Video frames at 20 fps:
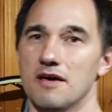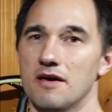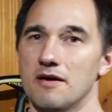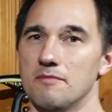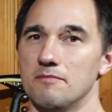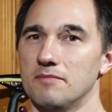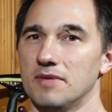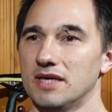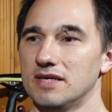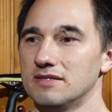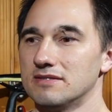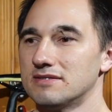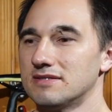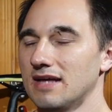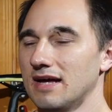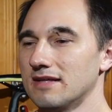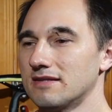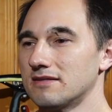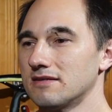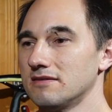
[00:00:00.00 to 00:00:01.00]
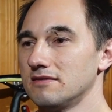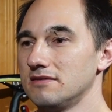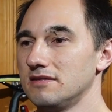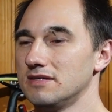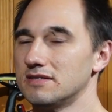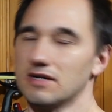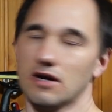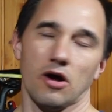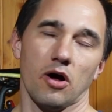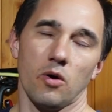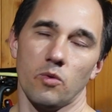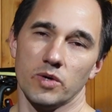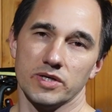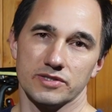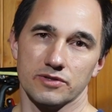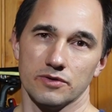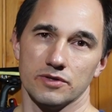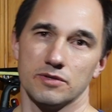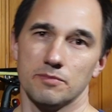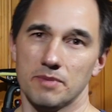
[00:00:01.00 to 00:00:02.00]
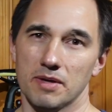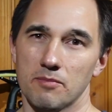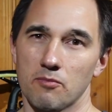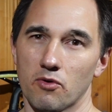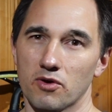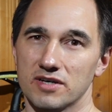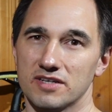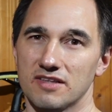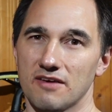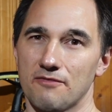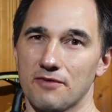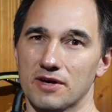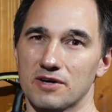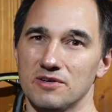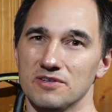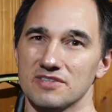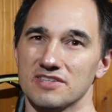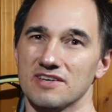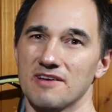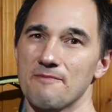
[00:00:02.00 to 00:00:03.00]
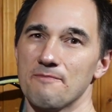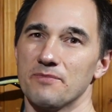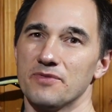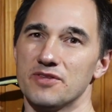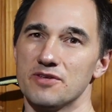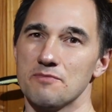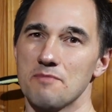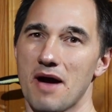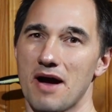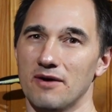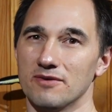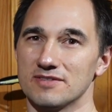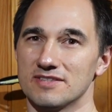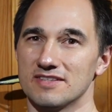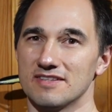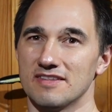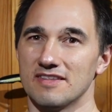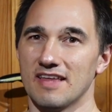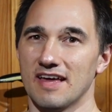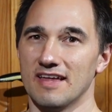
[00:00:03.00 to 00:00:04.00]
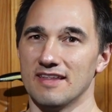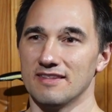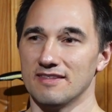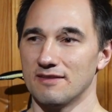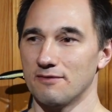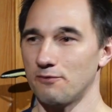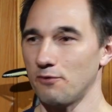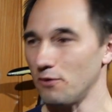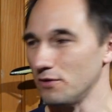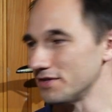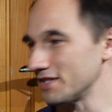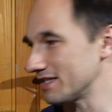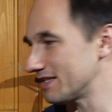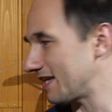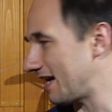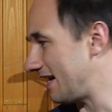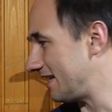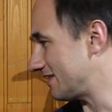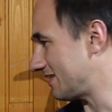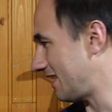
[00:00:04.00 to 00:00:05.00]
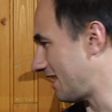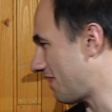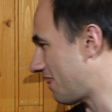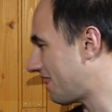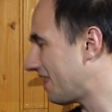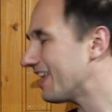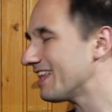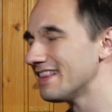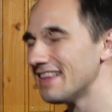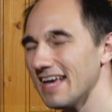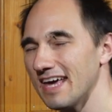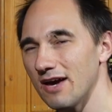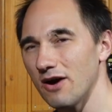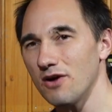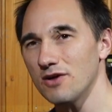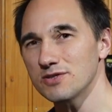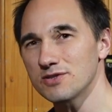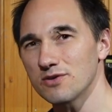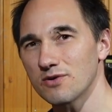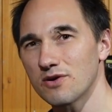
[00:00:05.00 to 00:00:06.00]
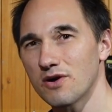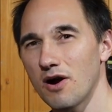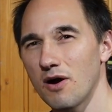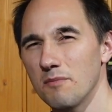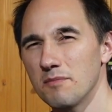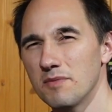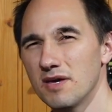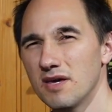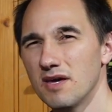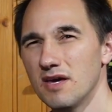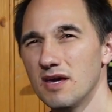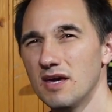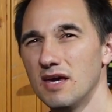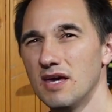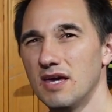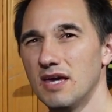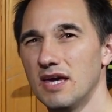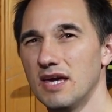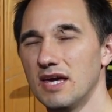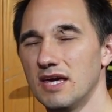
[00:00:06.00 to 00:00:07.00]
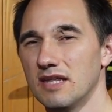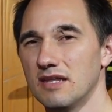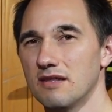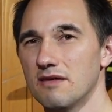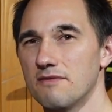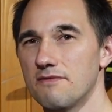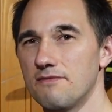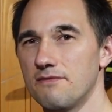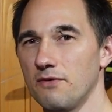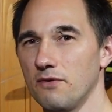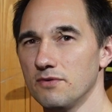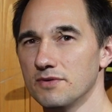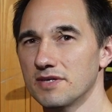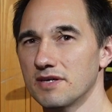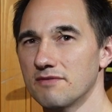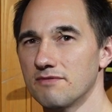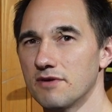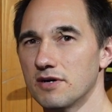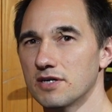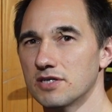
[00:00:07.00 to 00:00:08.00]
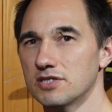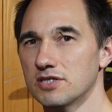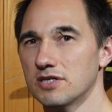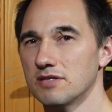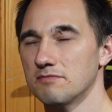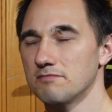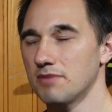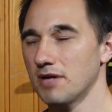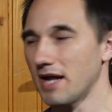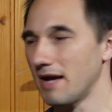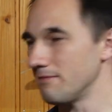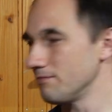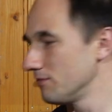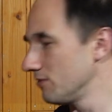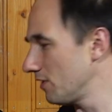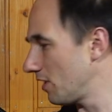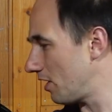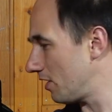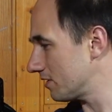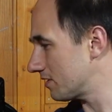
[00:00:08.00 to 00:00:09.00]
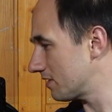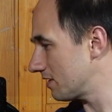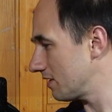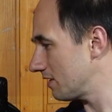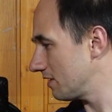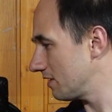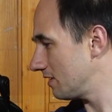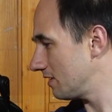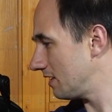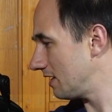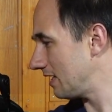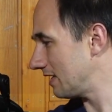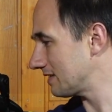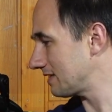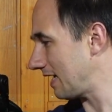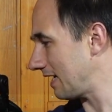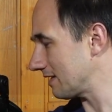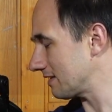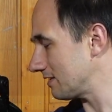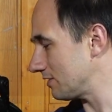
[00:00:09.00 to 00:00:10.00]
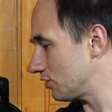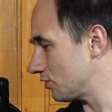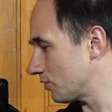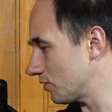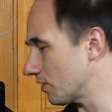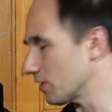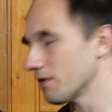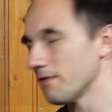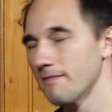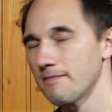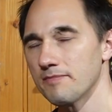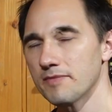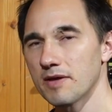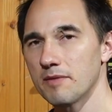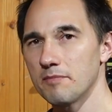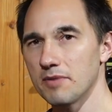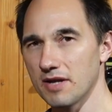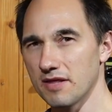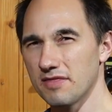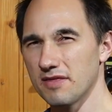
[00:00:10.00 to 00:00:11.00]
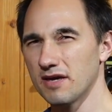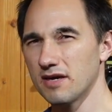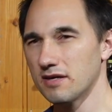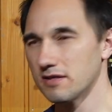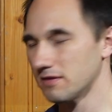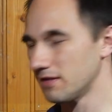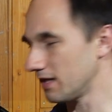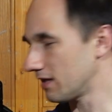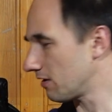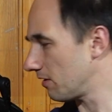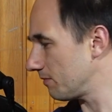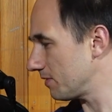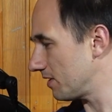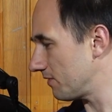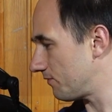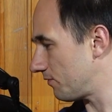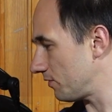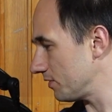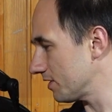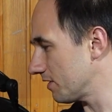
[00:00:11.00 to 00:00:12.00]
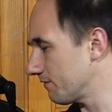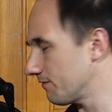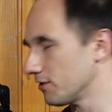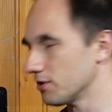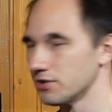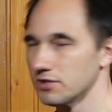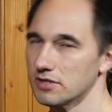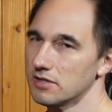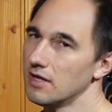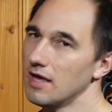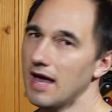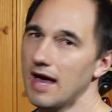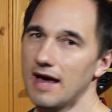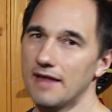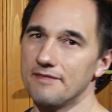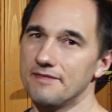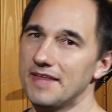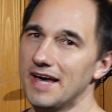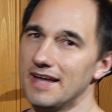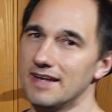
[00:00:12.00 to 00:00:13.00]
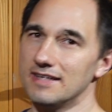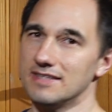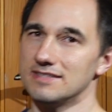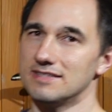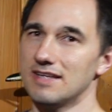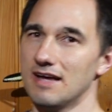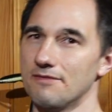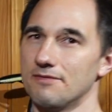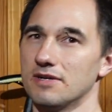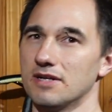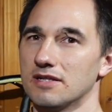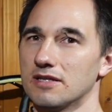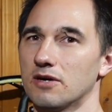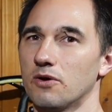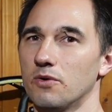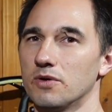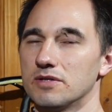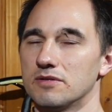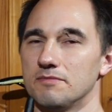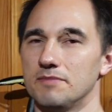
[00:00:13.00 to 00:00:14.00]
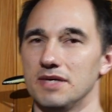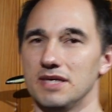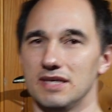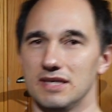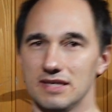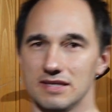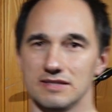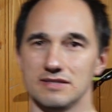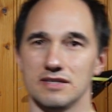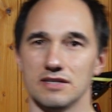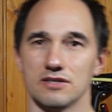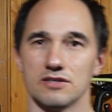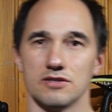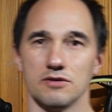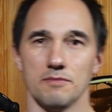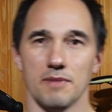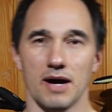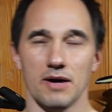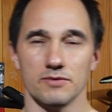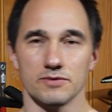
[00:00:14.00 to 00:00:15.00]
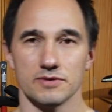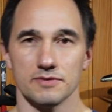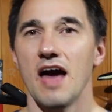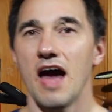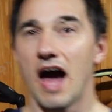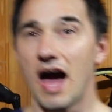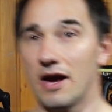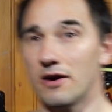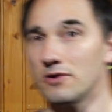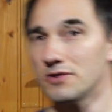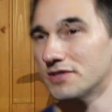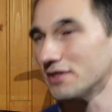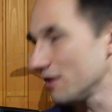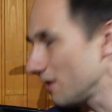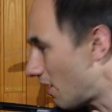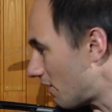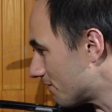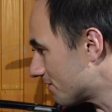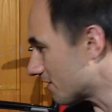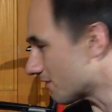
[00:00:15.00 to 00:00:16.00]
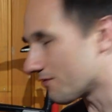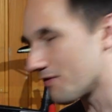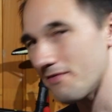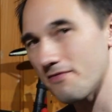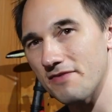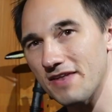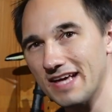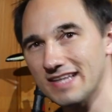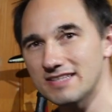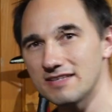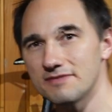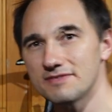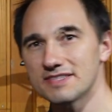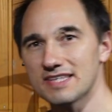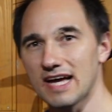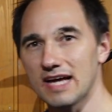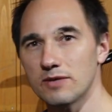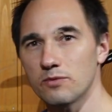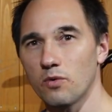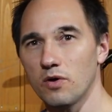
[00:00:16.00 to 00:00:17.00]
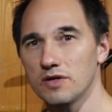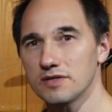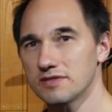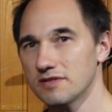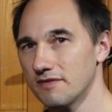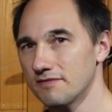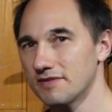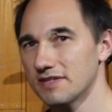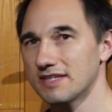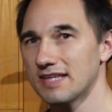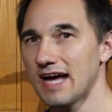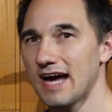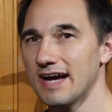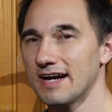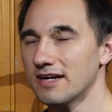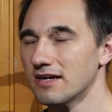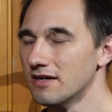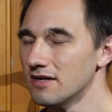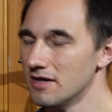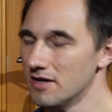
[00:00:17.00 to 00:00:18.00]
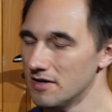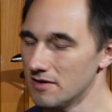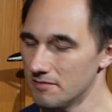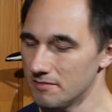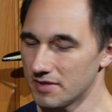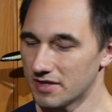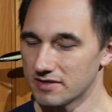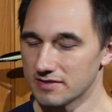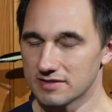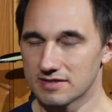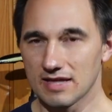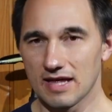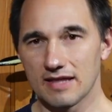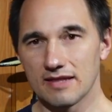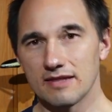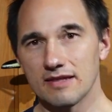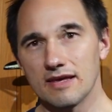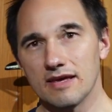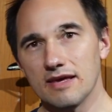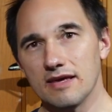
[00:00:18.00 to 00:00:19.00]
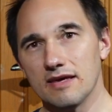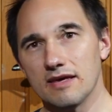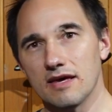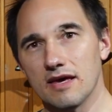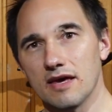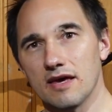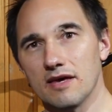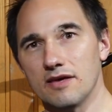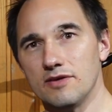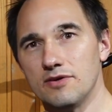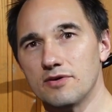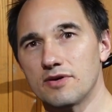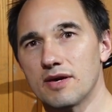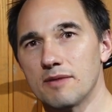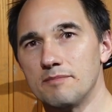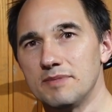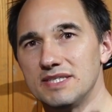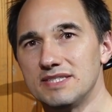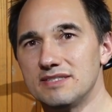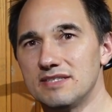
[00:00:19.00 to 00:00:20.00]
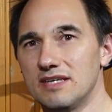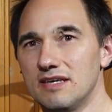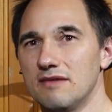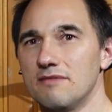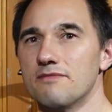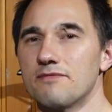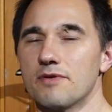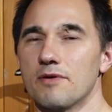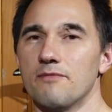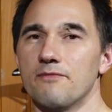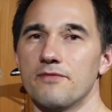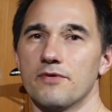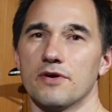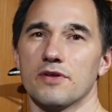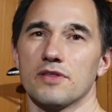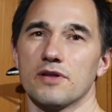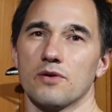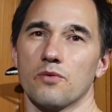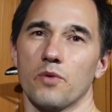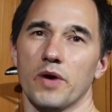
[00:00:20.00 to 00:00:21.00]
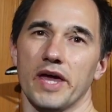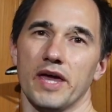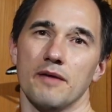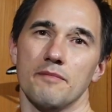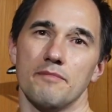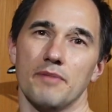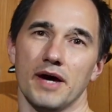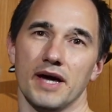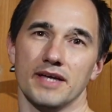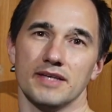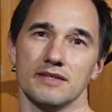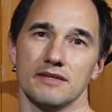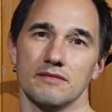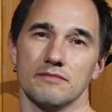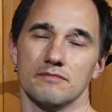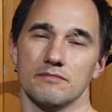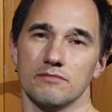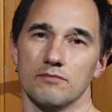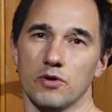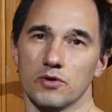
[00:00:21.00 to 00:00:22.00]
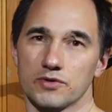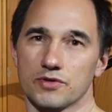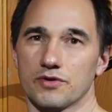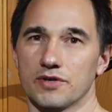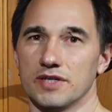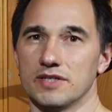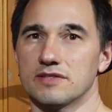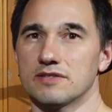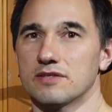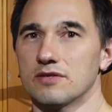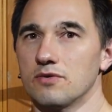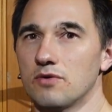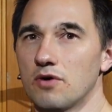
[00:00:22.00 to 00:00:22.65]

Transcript: means that these are always going to be more difficult to mount than the folding tires. I think they also come in folding version, but I'm not exactly sure. But I think they come in a folding version, and that is definitely going to be easier to mount. I also love the reflective sidewalls of the tire, because then you can be seen from further away by motorists who